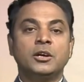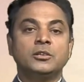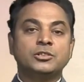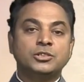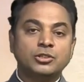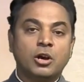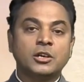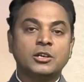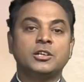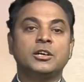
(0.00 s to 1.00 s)
the
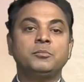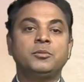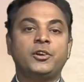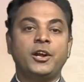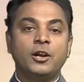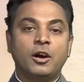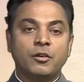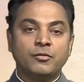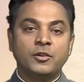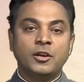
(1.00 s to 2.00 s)
short-term
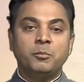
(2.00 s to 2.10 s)
trade-off